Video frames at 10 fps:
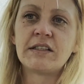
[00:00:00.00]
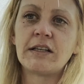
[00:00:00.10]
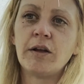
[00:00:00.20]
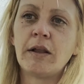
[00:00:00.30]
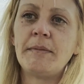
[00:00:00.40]

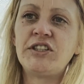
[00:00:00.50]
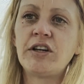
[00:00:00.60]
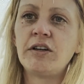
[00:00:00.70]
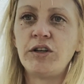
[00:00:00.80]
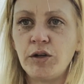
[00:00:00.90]
So let me
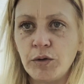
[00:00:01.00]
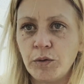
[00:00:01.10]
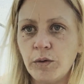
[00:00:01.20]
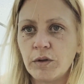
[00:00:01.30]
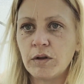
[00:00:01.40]
show
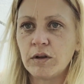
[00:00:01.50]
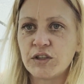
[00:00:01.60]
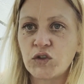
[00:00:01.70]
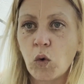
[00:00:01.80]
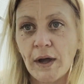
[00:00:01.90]
you
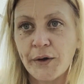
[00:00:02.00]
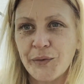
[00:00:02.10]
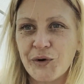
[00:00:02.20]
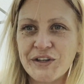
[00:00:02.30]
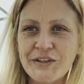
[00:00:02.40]
the
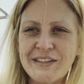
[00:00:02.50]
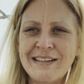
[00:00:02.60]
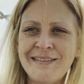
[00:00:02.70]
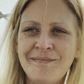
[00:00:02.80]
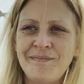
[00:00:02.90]
soil we're
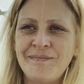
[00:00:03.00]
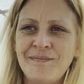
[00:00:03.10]
using.